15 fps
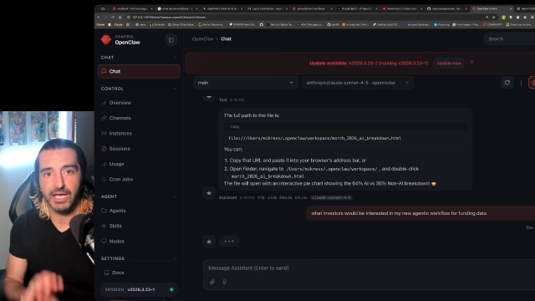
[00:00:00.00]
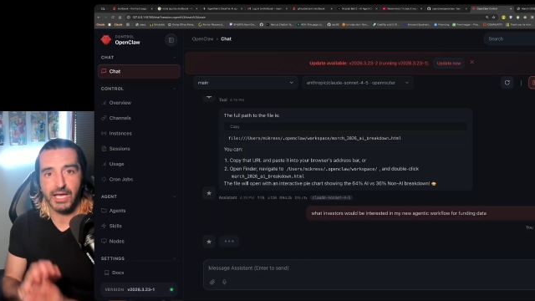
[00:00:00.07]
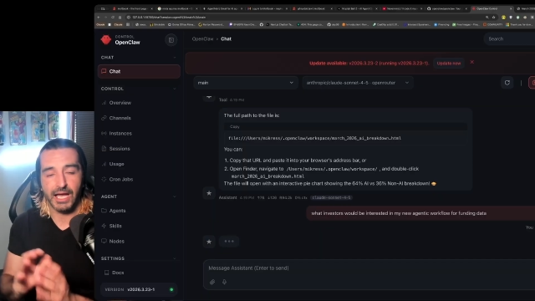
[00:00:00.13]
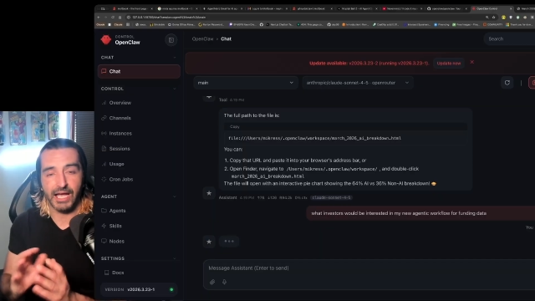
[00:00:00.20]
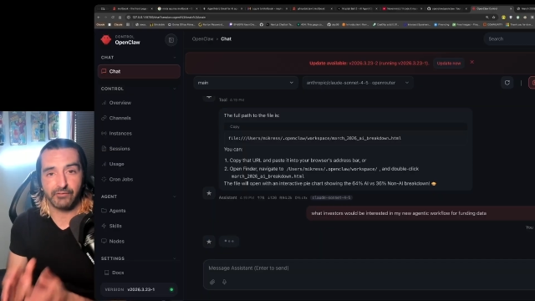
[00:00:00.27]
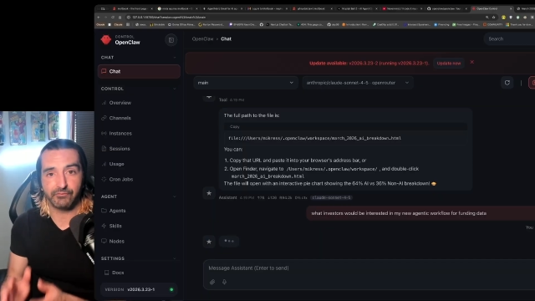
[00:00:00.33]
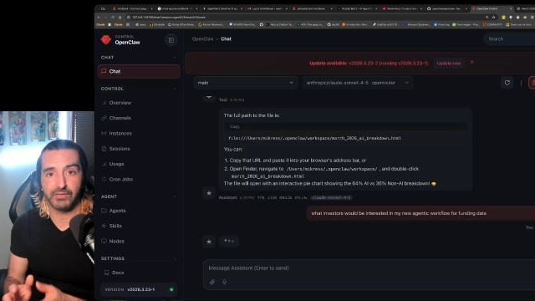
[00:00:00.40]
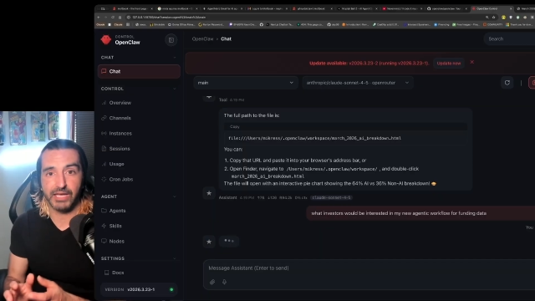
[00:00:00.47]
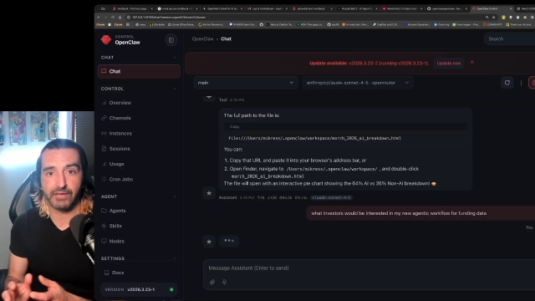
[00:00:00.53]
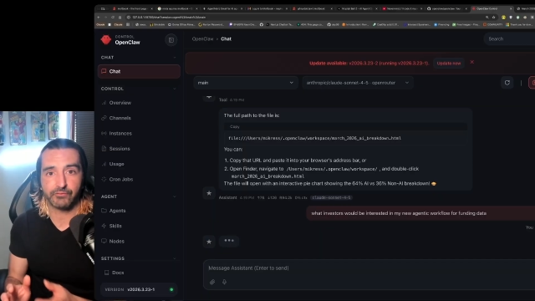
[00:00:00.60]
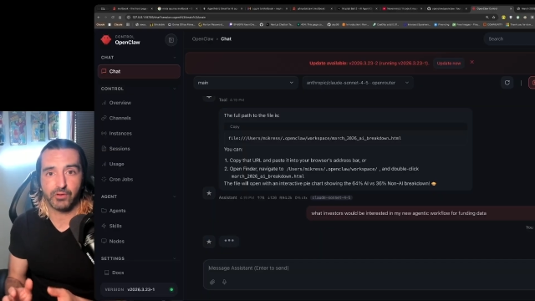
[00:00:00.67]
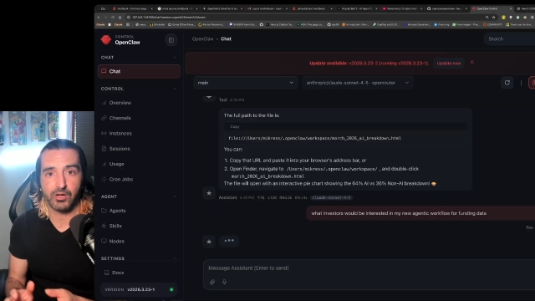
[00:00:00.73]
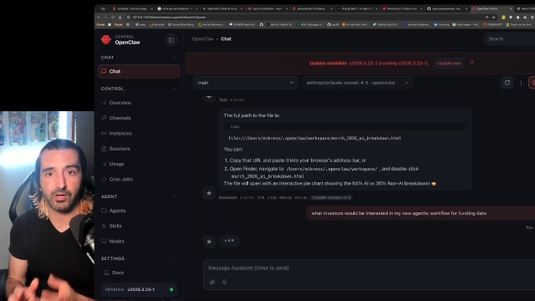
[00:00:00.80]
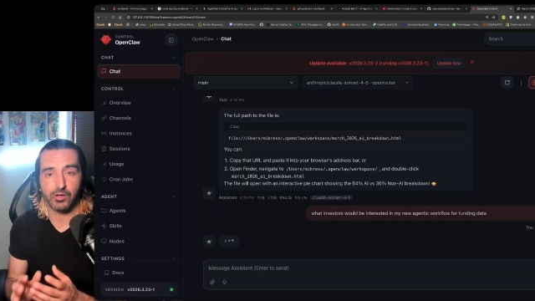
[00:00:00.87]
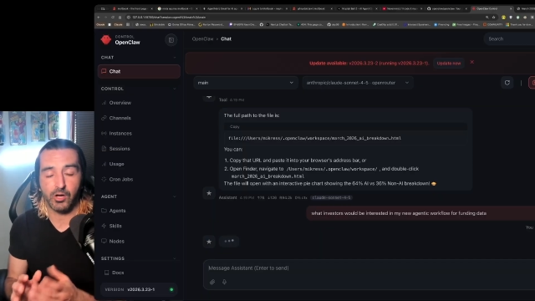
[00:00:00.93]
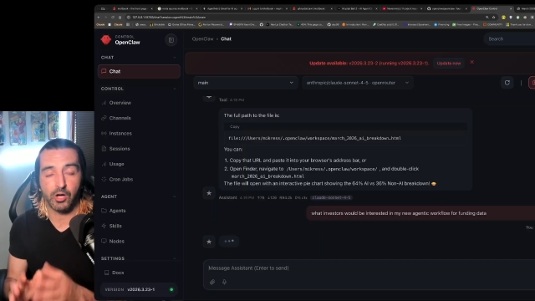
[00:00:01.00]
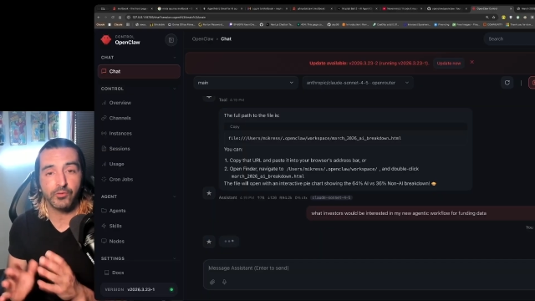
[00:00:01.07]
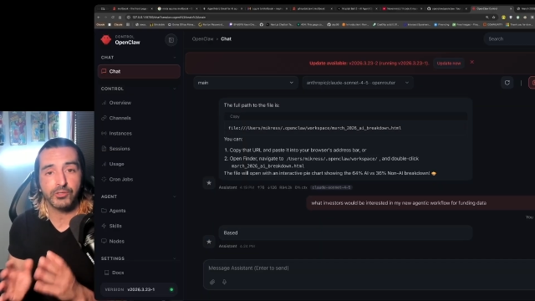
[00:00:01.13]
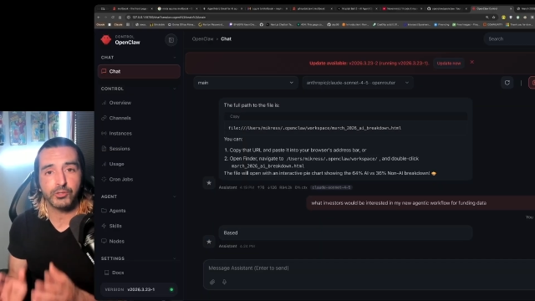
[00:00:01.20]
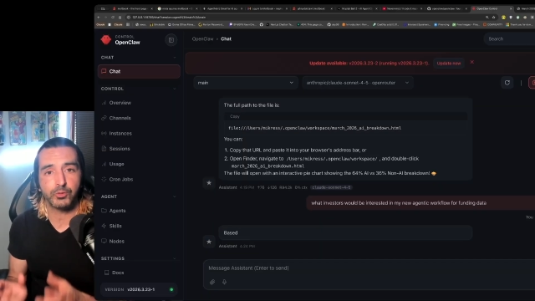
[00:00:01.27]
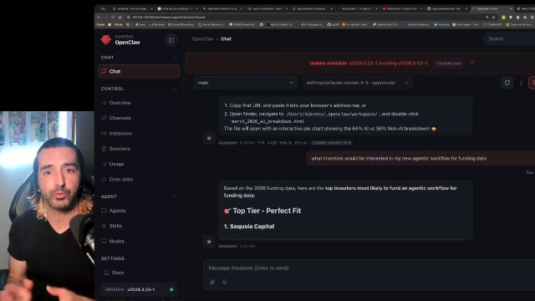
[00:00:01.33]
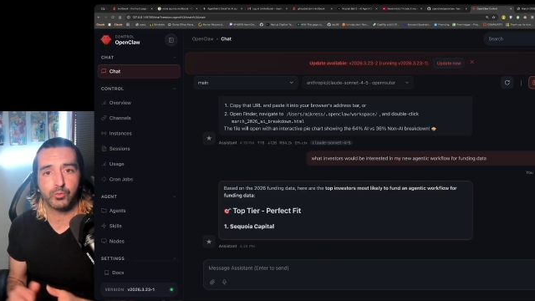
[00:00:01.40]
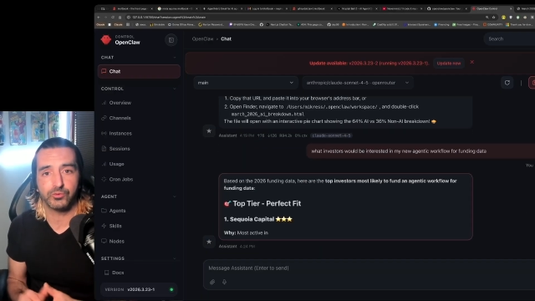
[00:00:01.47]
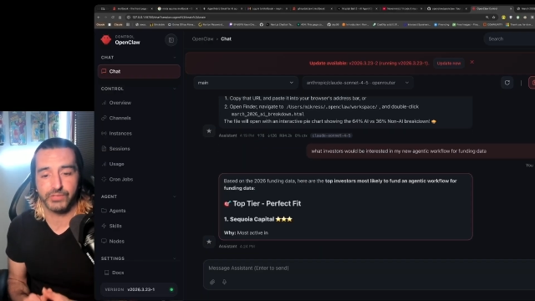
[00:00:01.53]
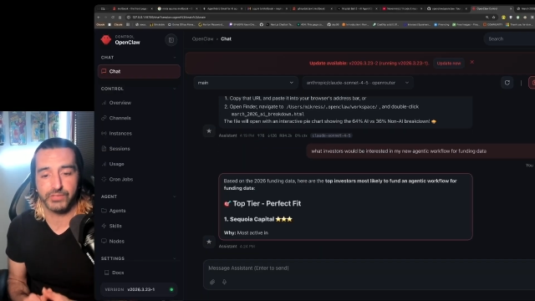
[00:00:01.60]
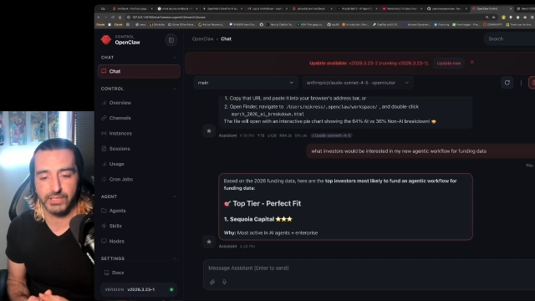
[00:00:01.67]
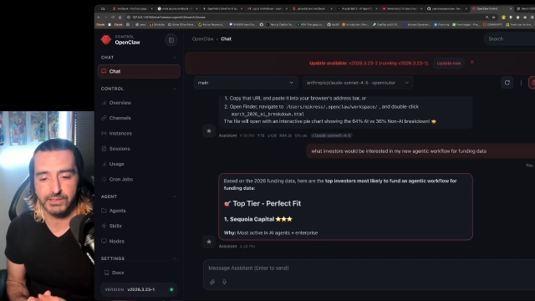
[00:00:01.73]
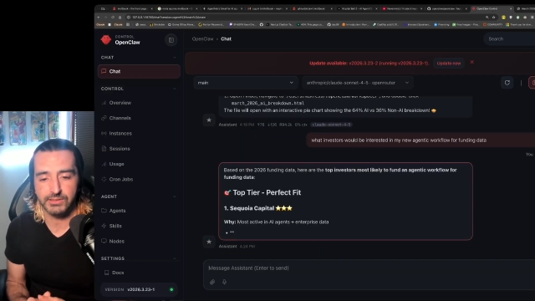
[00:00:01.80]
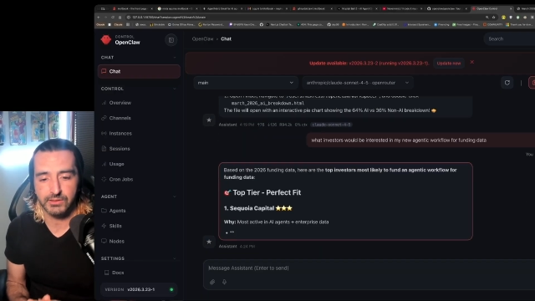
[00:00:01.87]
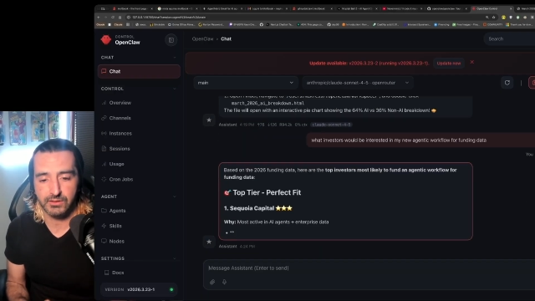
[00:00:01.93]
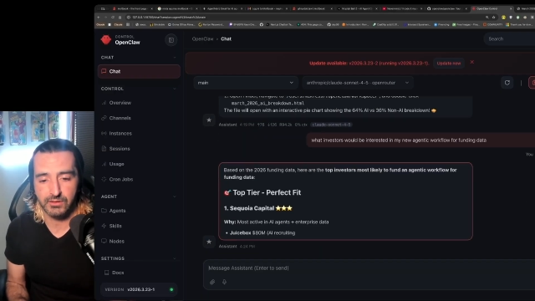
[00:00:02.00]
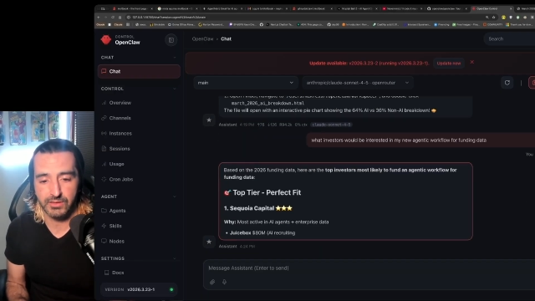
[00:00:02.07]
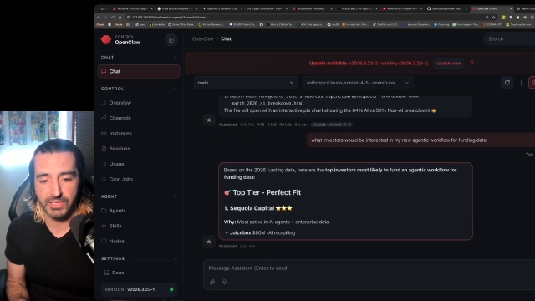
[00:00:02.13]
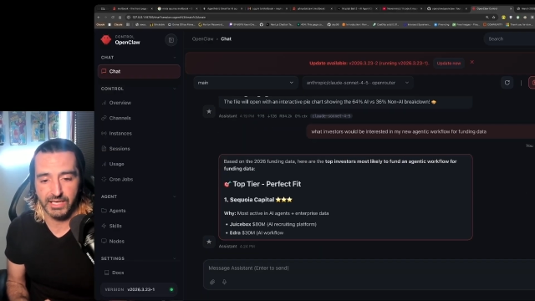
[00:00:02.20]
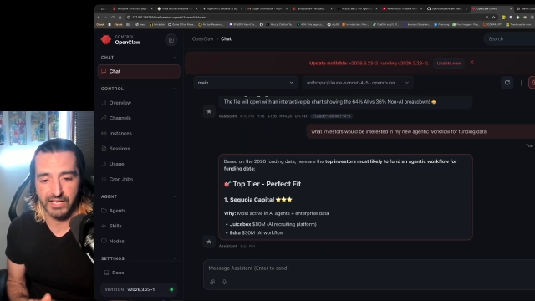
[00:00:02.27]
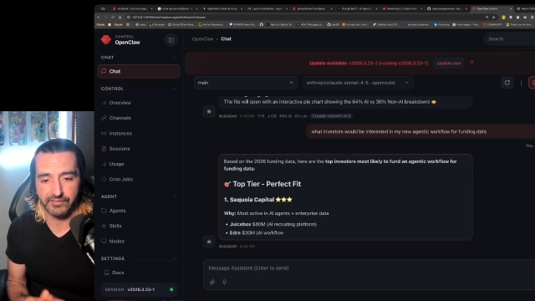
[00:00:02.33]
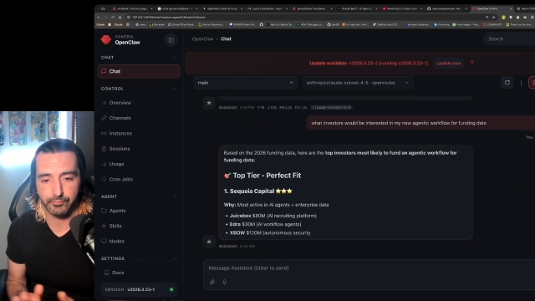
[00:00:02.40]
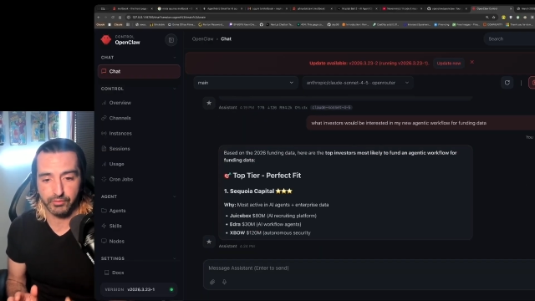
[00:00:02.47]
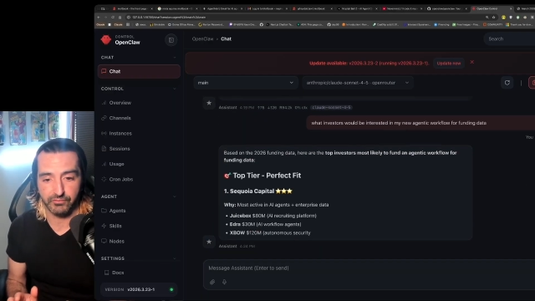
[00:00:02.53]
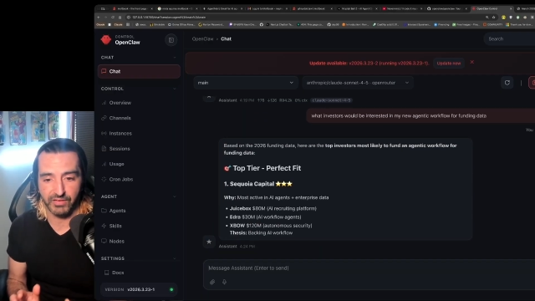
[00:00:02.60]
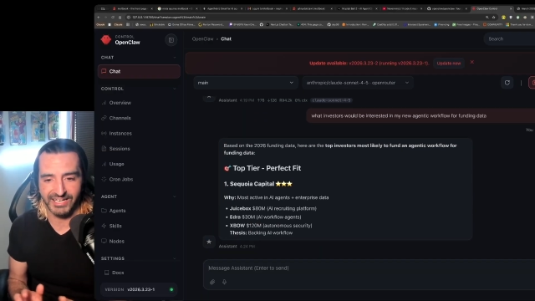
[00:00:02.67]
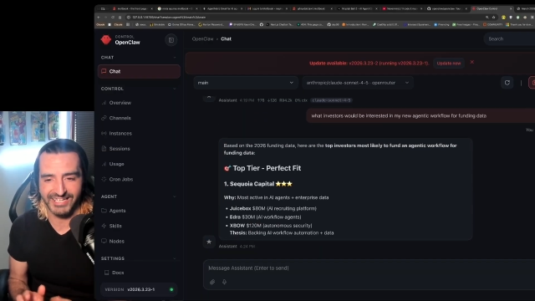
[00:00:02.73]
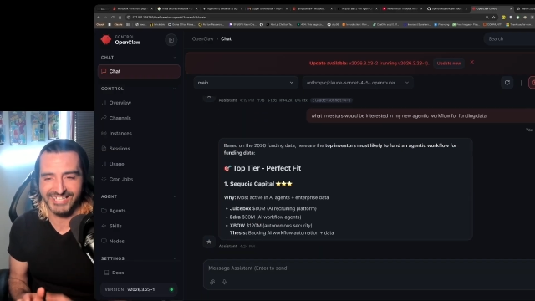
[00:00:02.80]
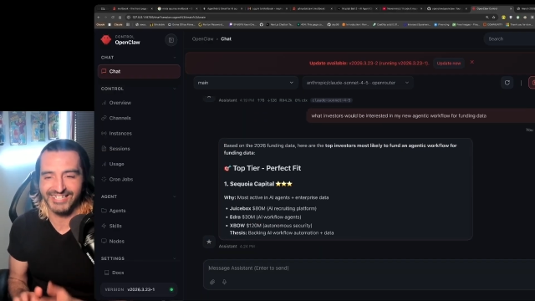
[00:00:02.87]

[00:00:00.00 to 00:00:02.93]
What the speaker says: All the tool does that I've provided,